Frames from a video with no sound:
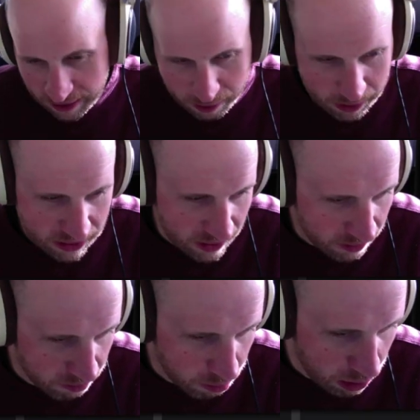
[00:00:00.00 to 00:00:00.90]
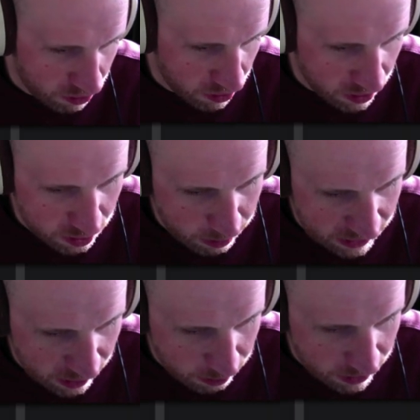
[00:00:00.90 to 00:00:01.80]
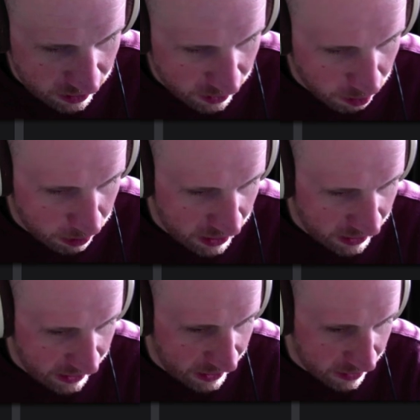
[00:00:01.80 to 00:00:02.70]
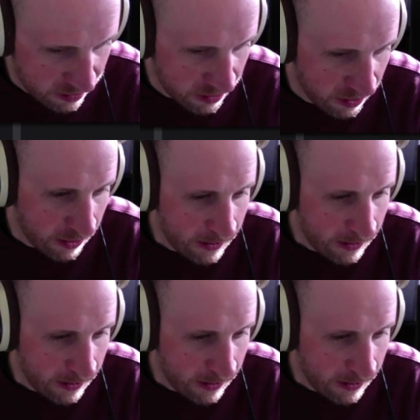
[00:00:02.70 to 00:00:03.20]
element, I prefer inspect element a little bit, I guess.